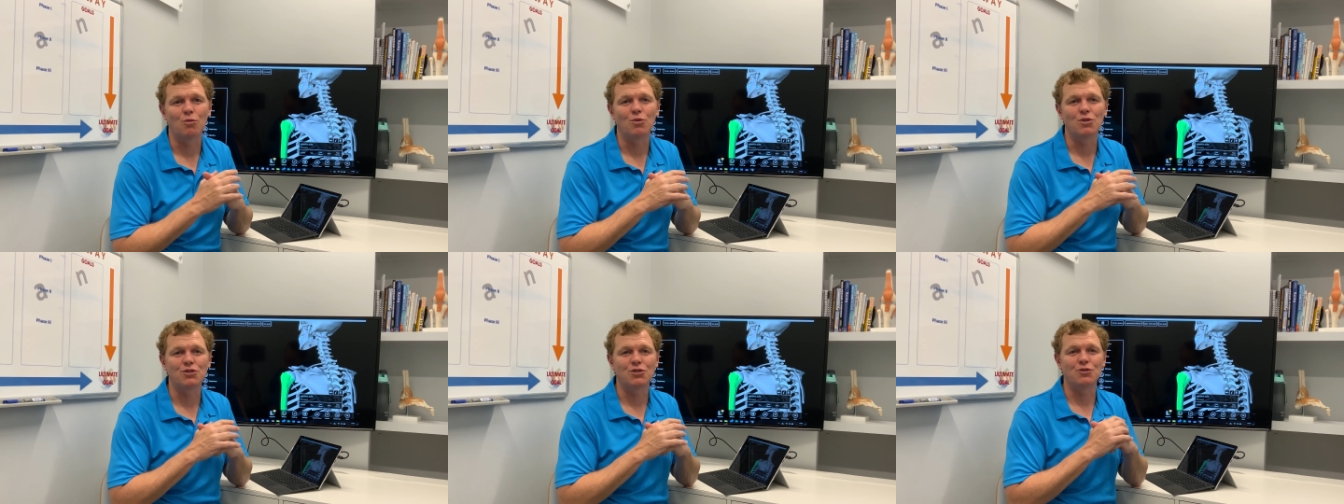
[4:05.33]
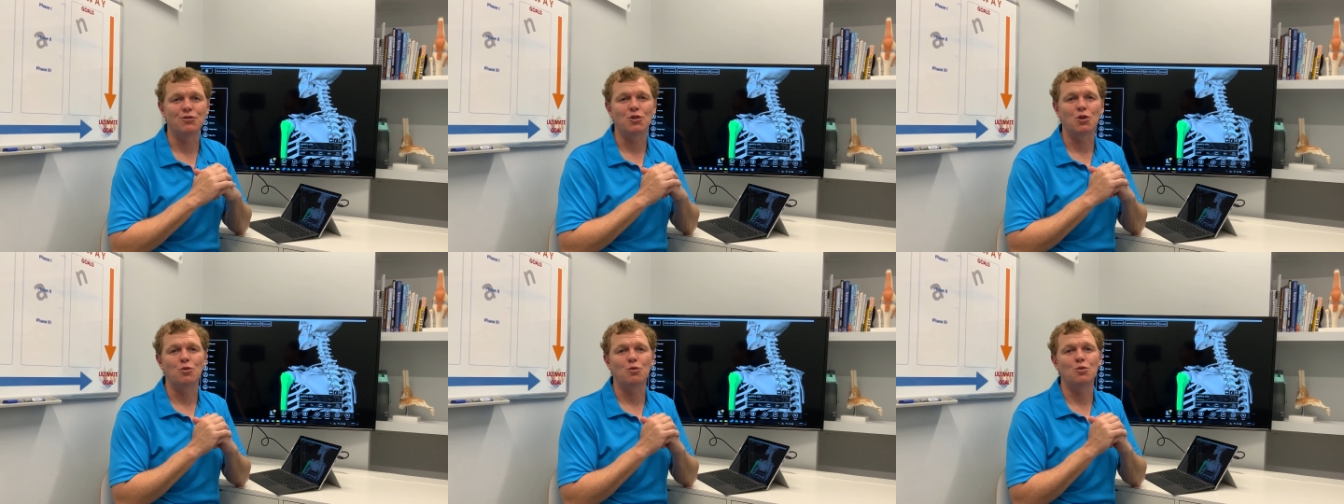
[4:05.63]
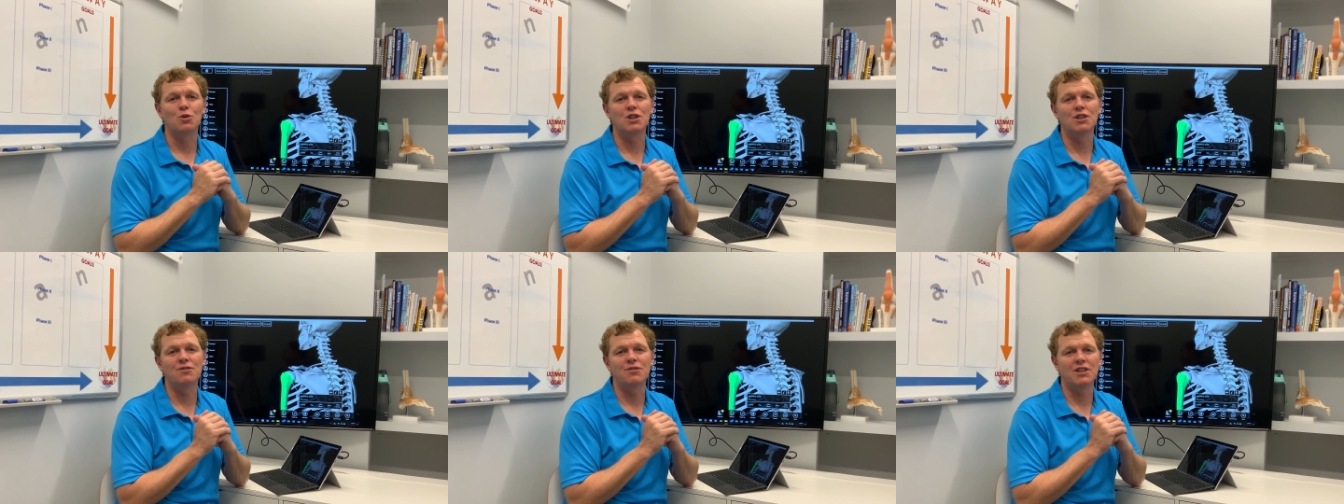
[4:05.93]
Once you've got
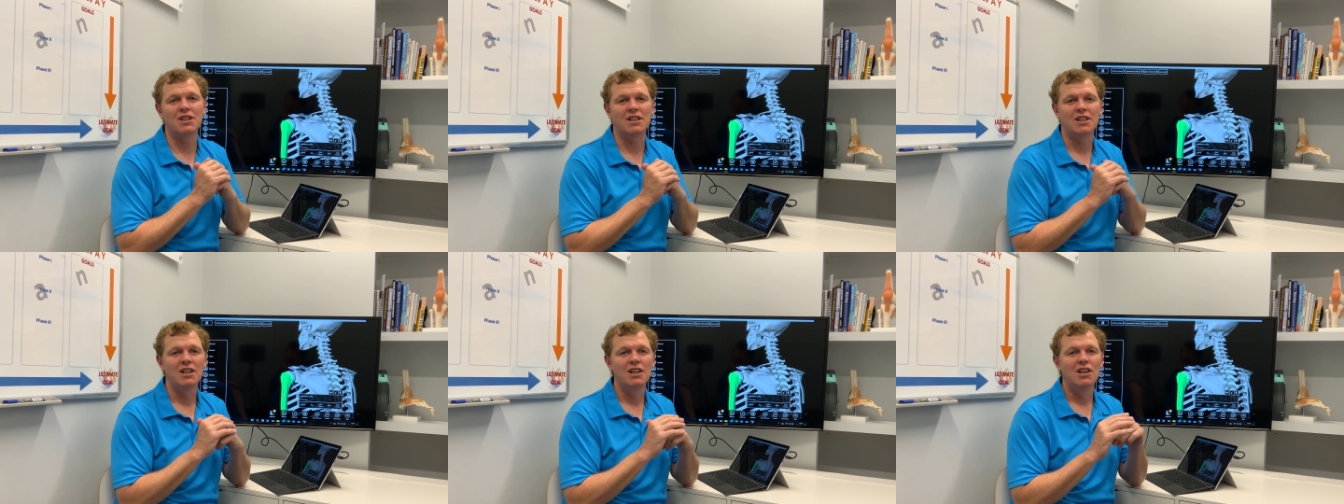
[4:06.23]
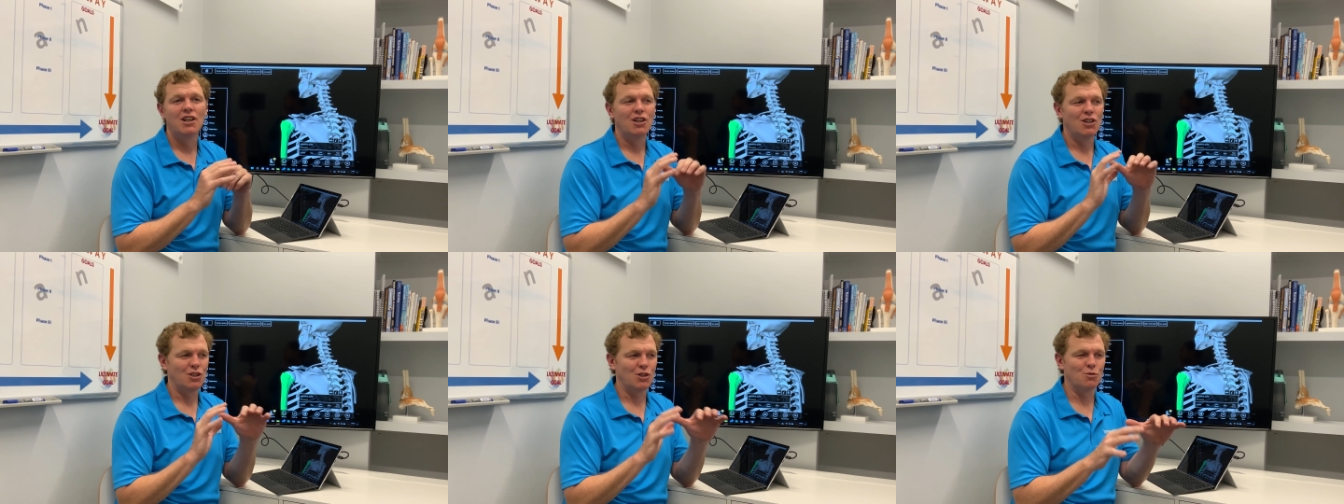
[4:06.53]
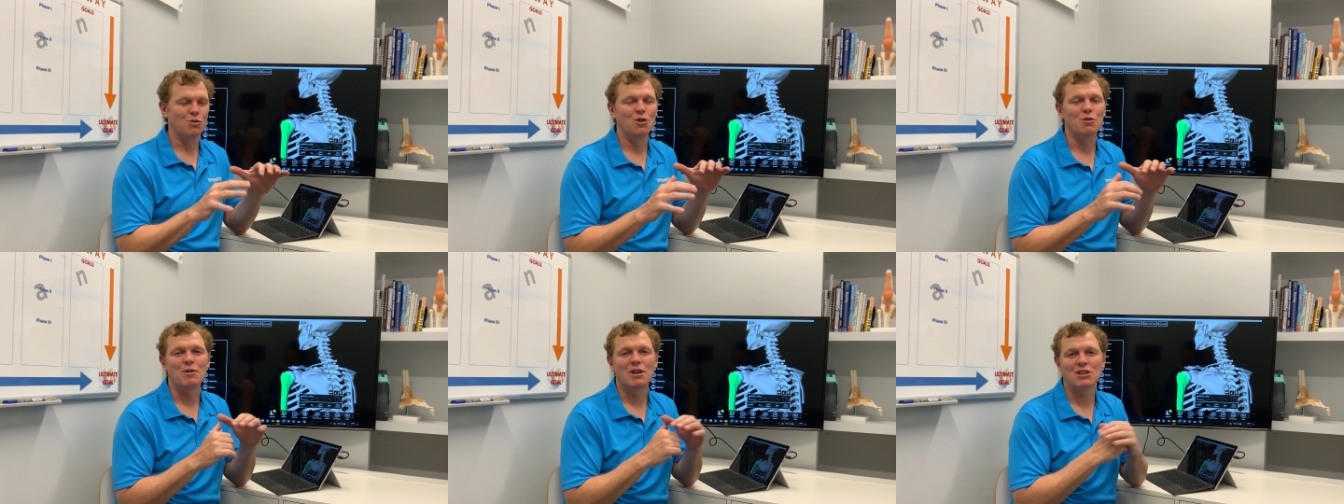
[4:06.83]
rid of it, you
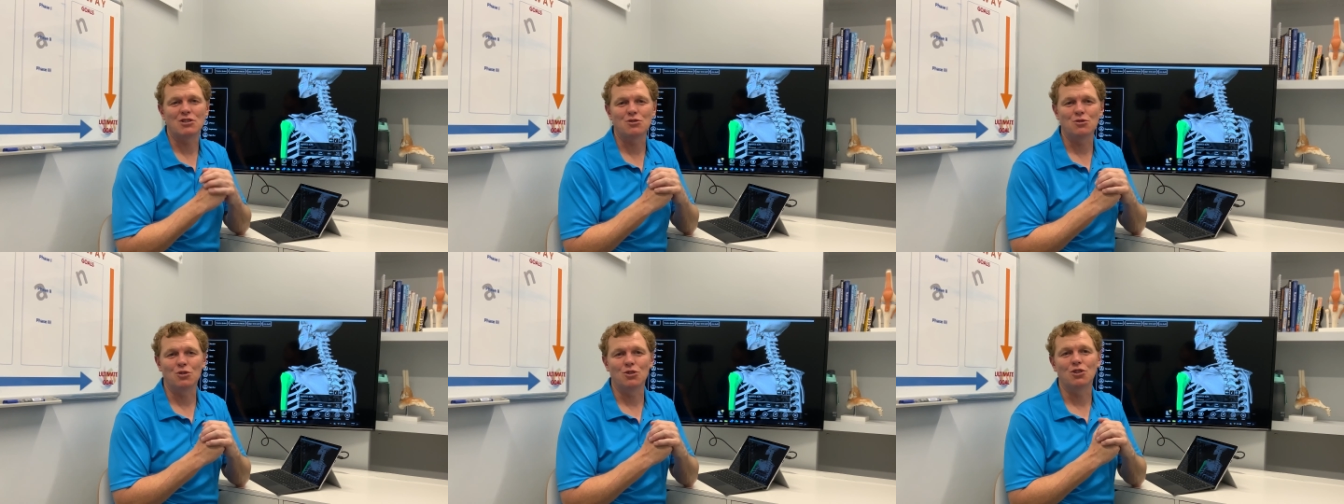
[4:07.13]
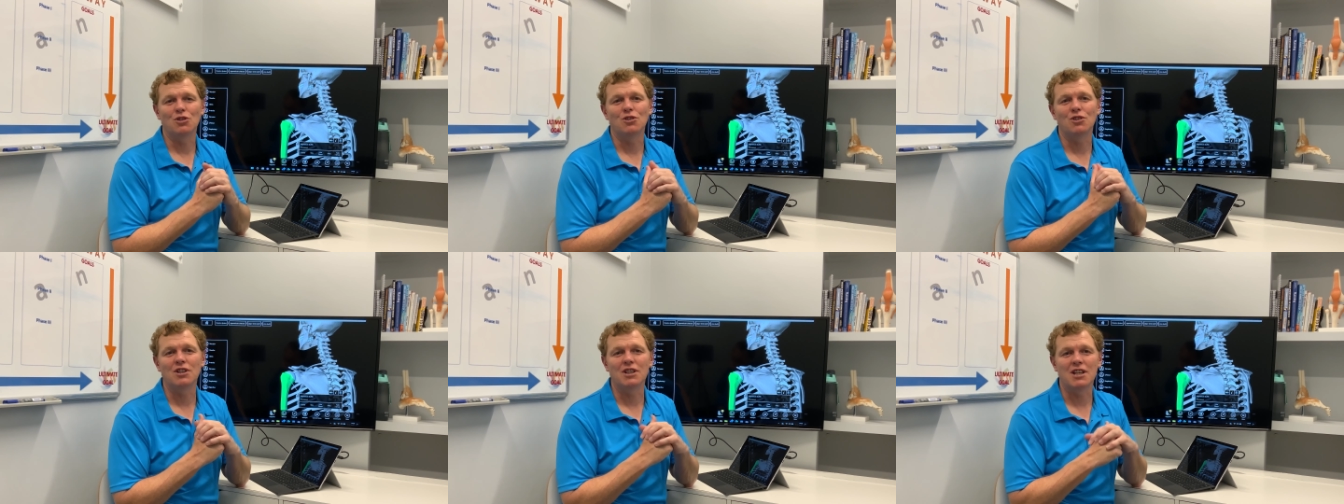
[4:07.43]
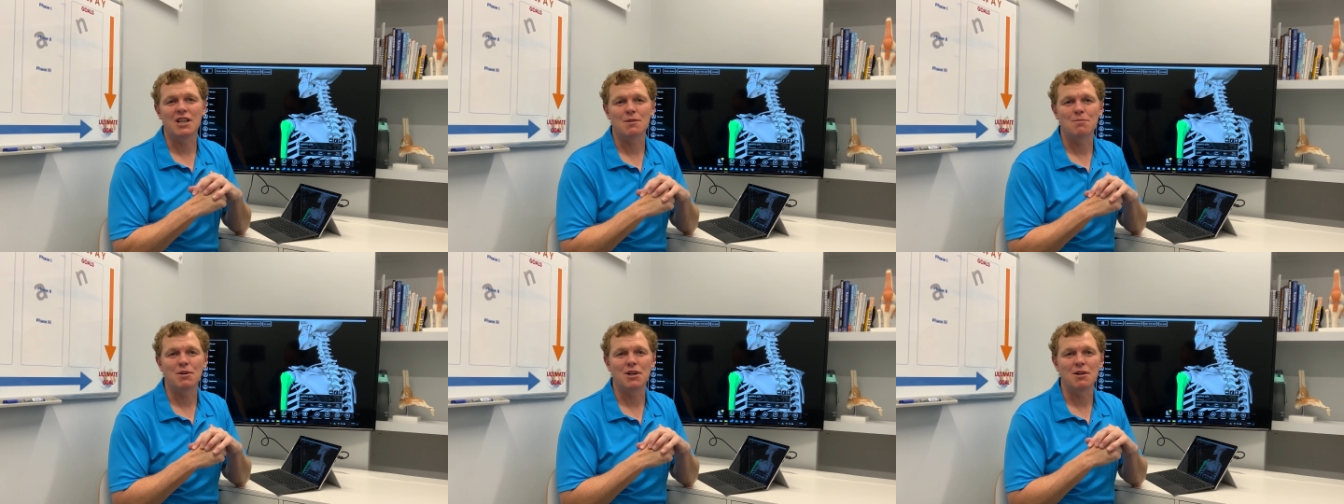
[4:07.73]
want to make sure that you can
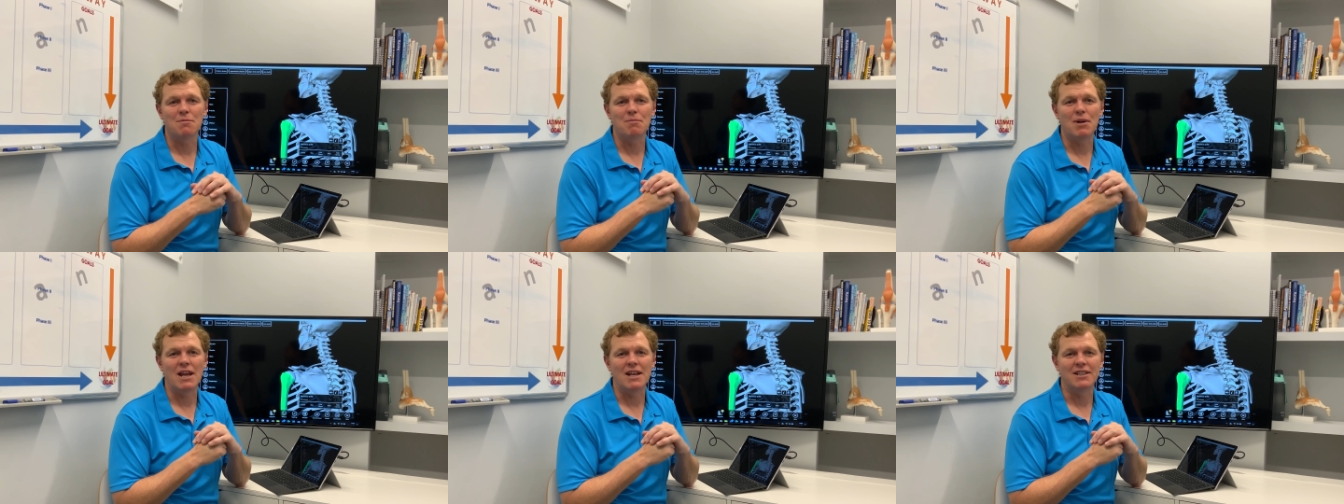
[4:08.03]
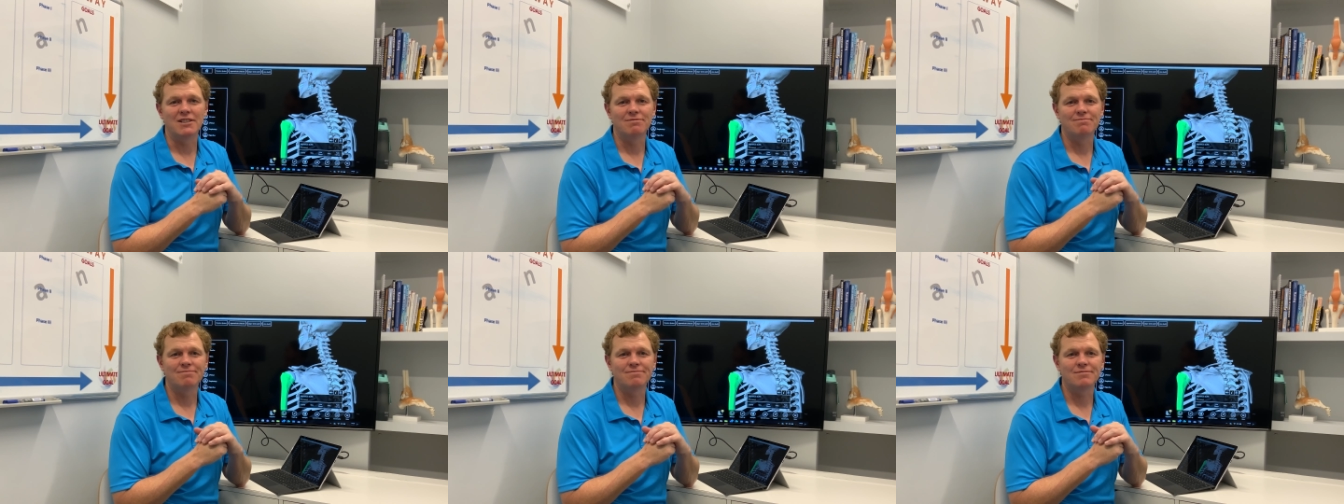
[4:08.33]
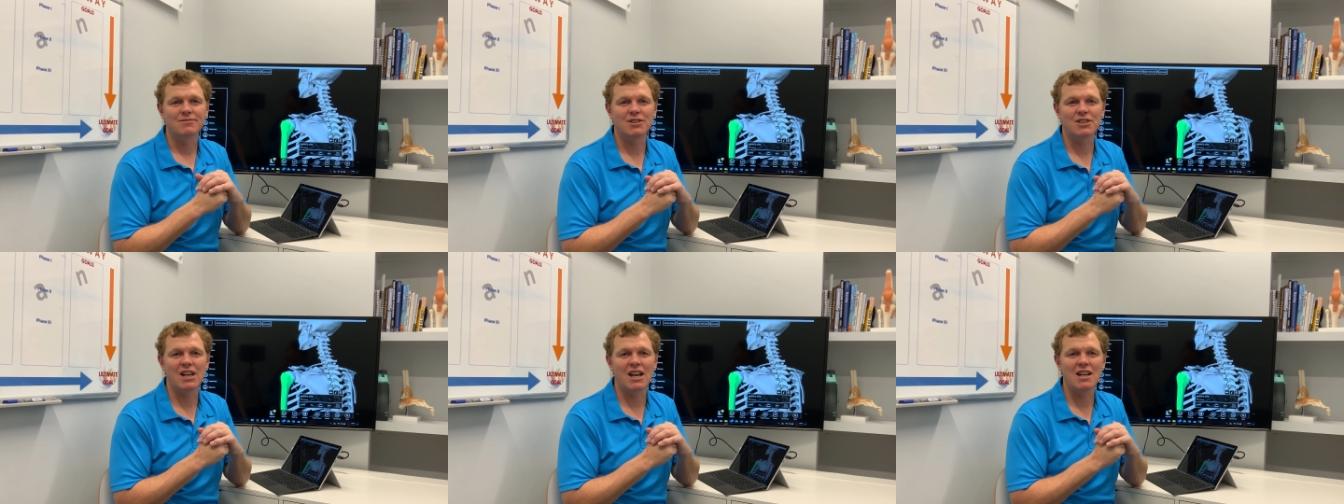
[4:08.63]
keep it at bay.
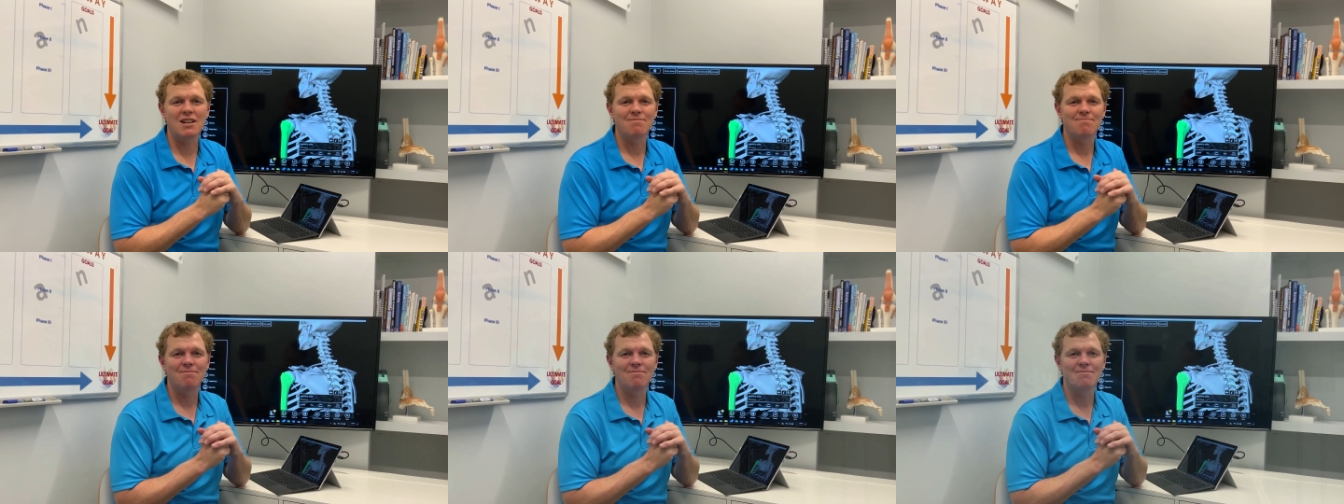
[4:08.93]
Okay?